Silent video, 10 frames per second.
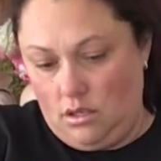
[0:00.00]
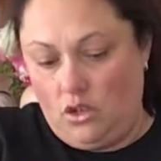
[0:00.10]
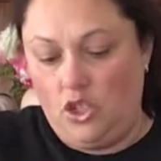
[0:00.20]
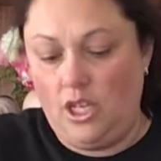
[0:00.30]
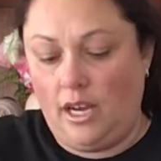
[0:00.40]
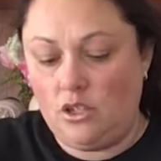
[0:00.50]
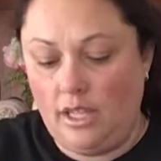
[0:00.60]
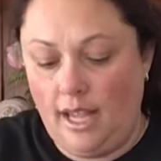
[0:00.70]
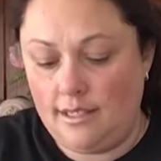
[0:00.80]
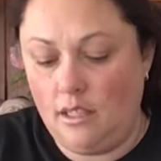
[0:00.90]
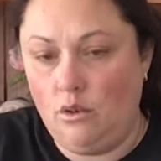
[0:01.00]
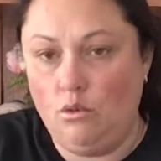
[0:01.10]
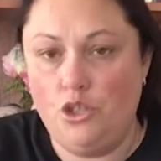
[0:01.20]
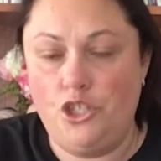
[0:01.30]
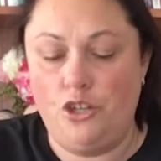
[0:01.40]
because she actually has a little
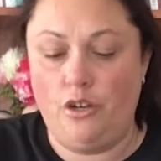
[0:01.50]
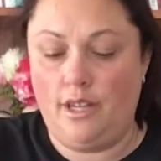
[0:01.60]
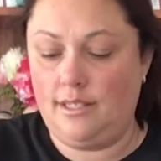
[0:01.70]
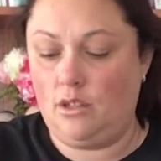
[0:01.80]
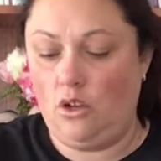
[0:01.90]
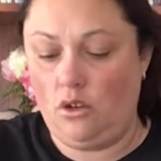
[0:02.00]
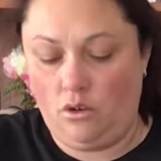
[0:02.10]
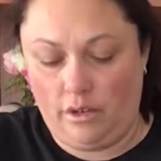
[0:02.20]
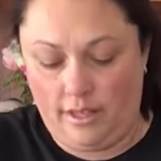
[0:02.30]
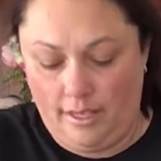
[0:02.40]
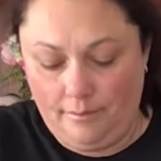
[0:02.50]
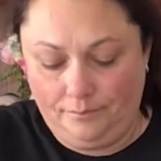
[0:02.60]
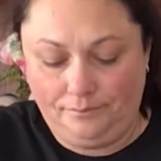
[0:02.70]
shirt, a skirt on, I think.